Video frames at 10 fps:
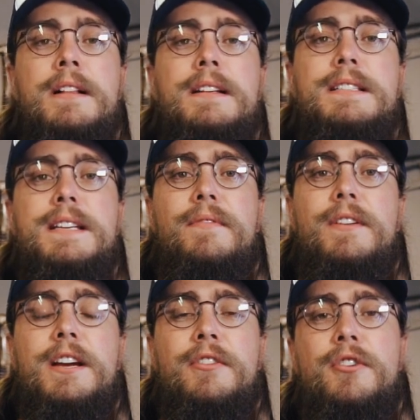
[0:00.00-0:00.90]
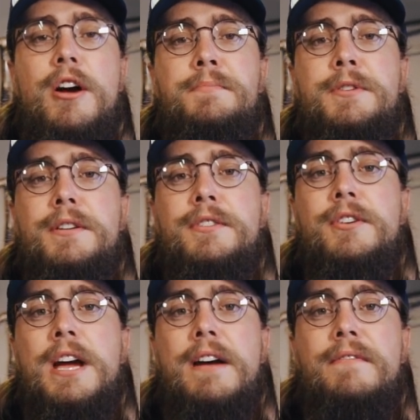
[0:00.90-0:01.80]
it's definitely a good option
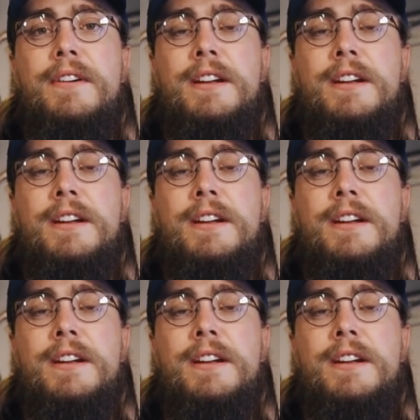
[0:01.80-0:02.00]
to have